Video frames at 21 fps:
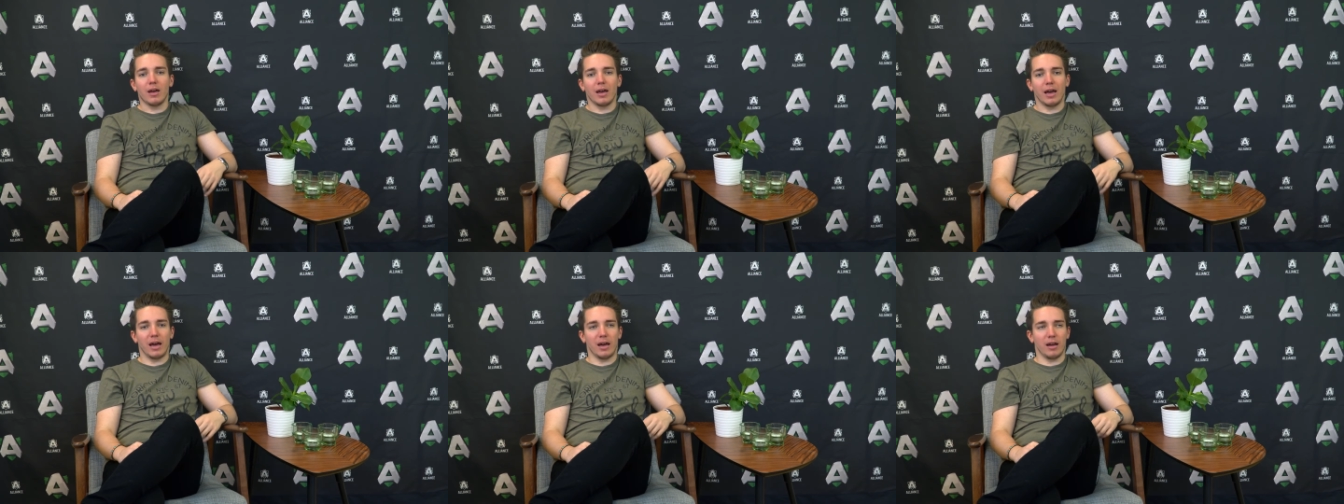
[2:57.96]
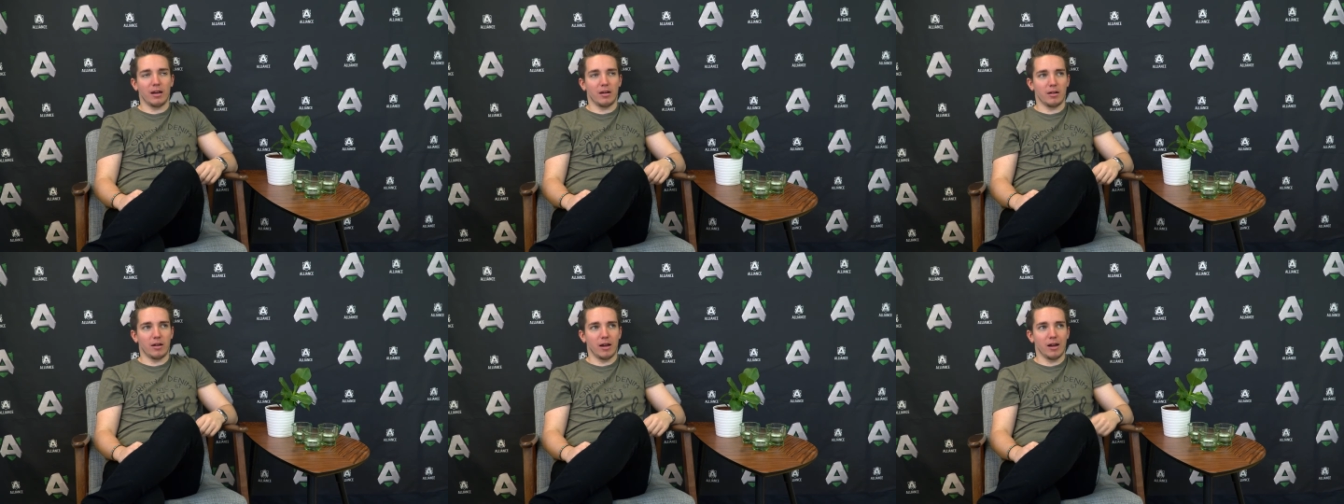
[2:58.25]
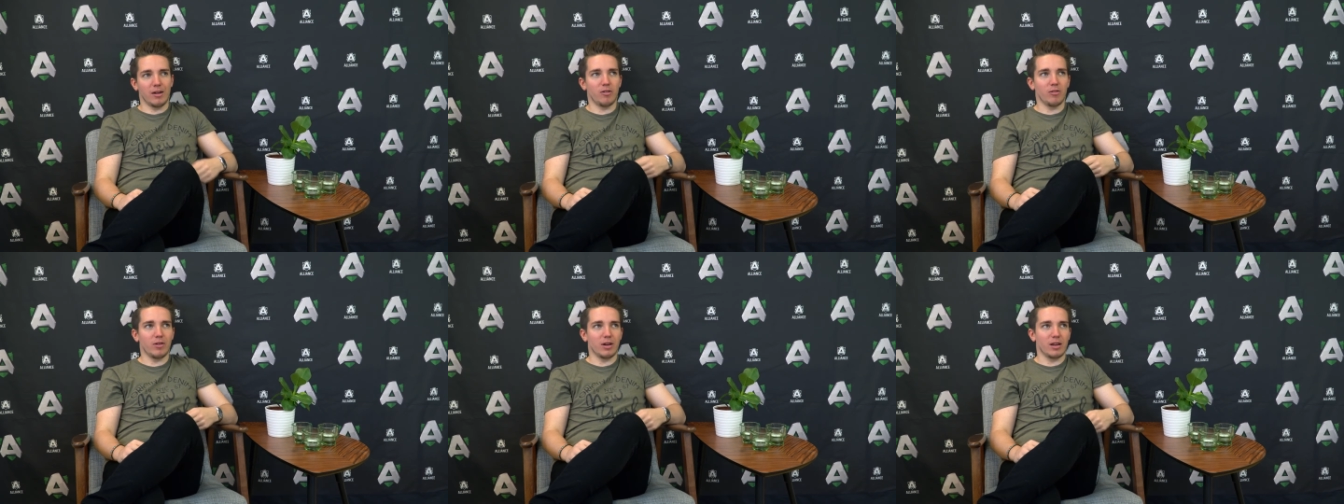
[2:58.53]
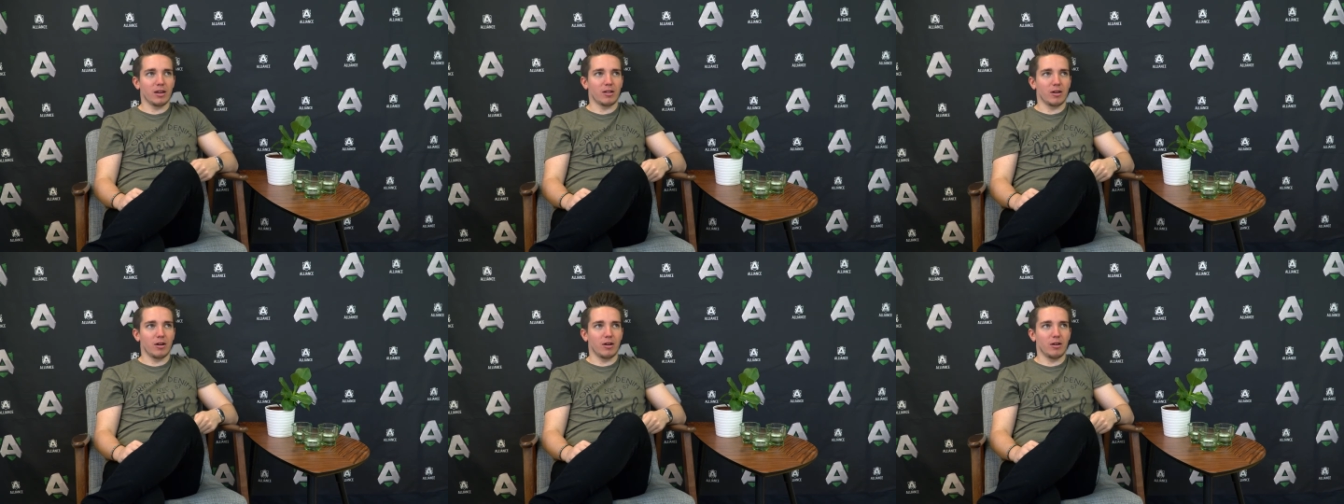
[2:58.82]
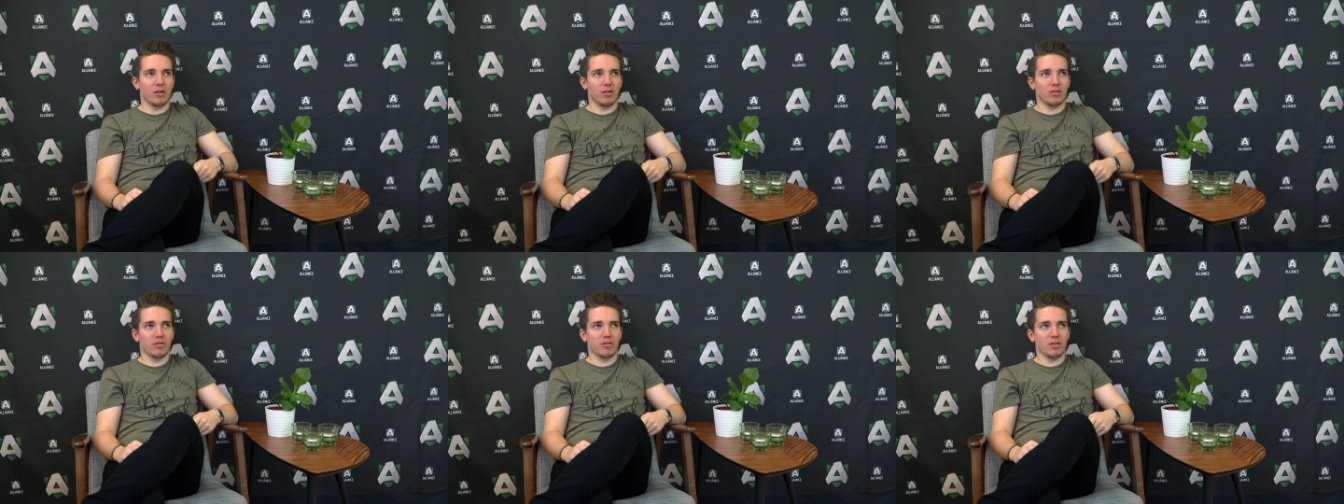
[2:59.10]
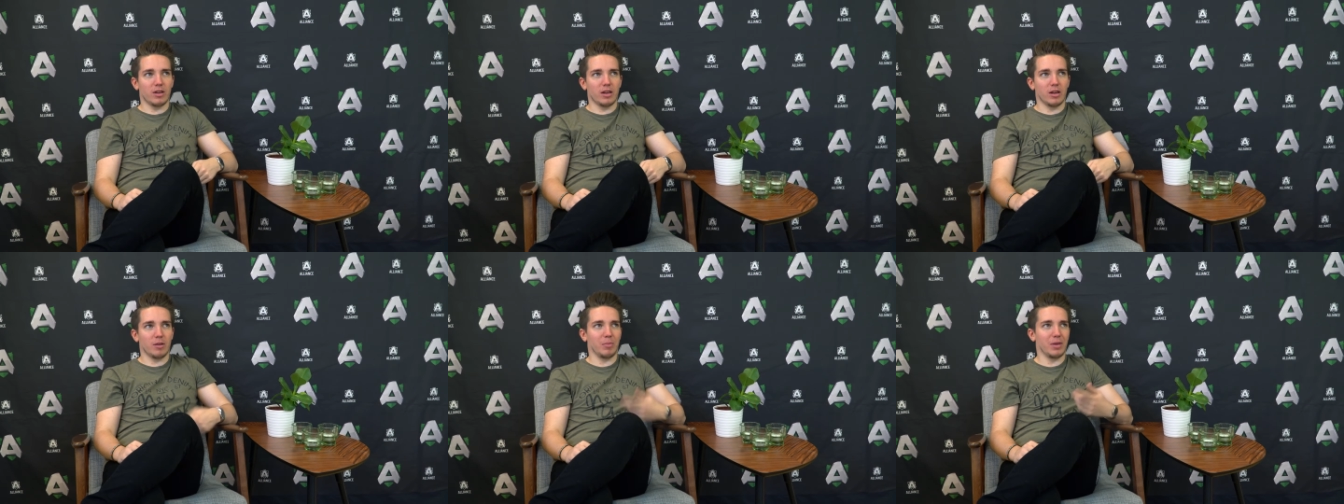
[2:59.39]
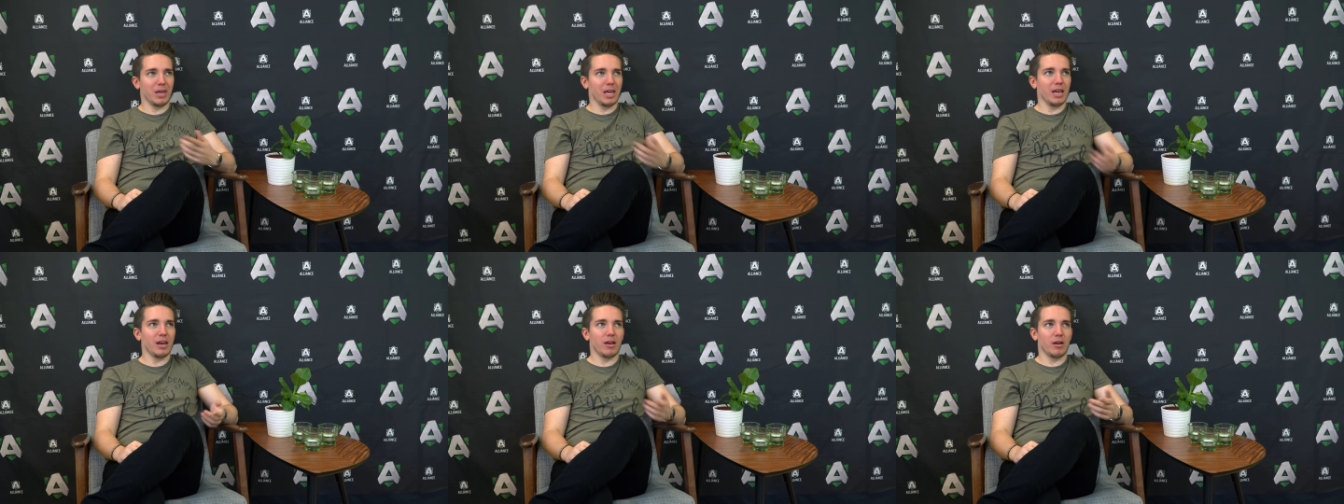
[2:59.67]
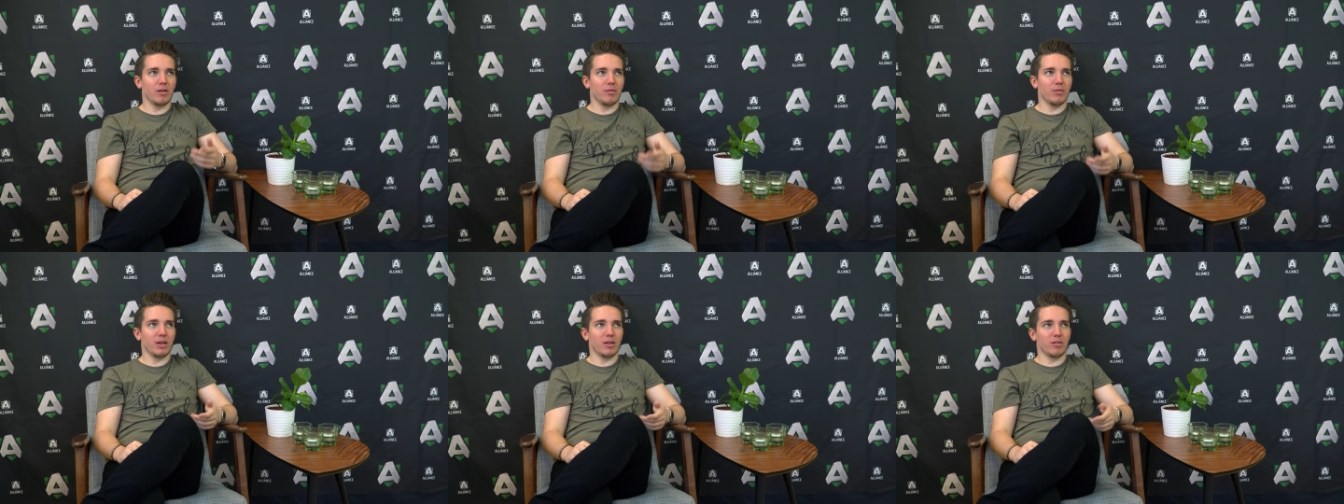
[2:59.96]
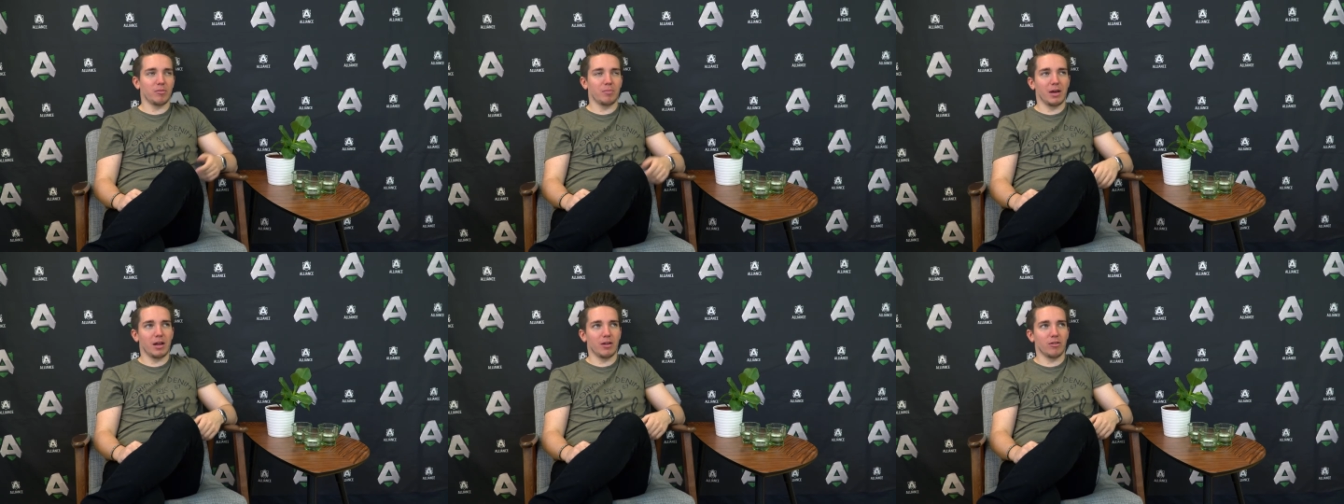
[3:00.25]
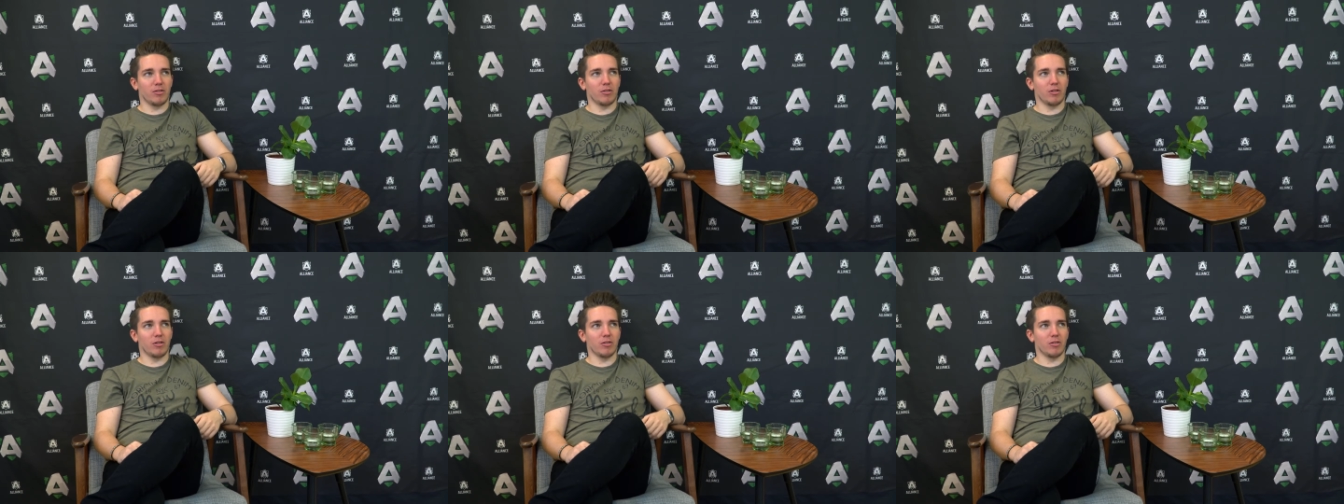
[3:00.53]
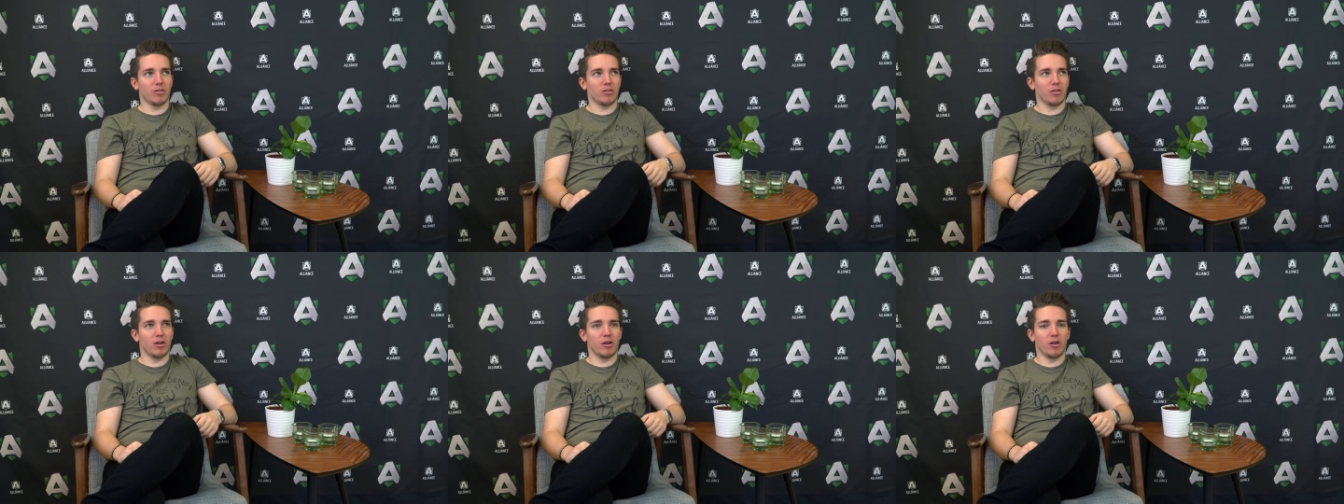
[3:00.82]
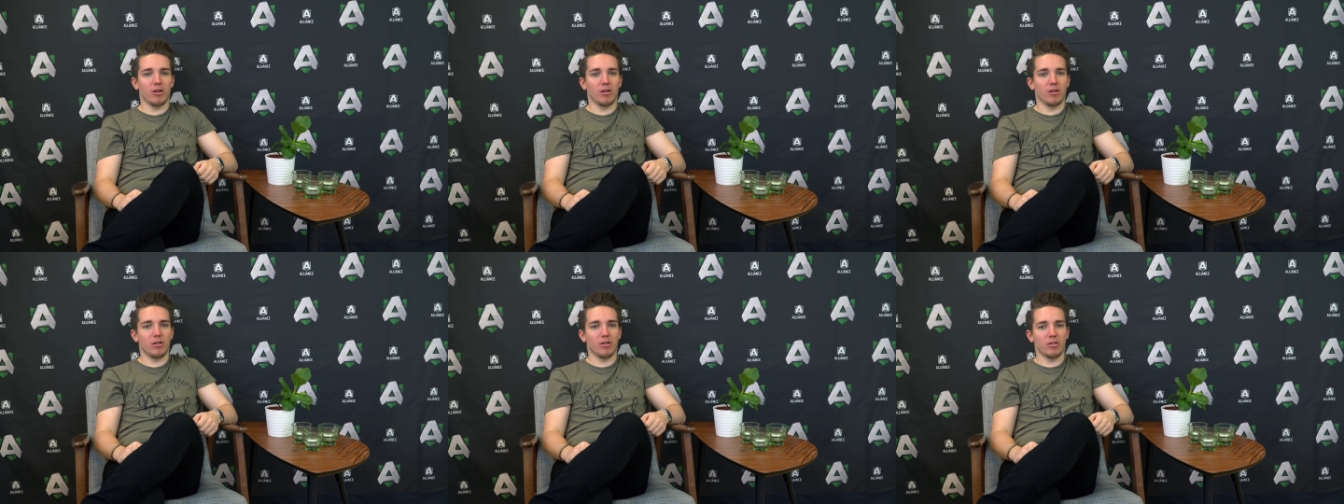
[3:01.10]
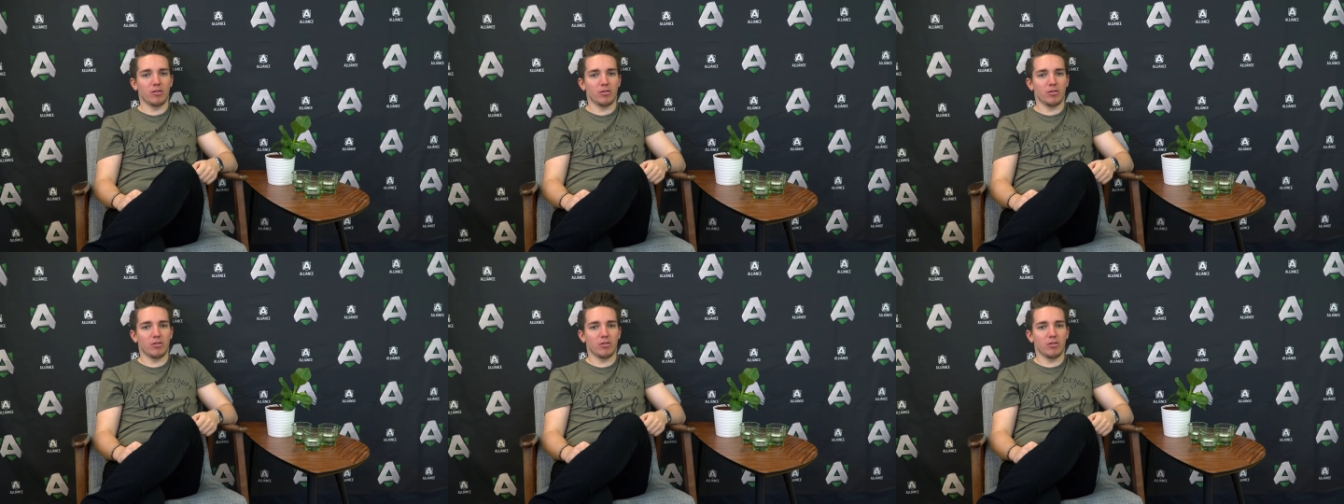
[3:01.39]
And underrated cards in the beginning of the expansions are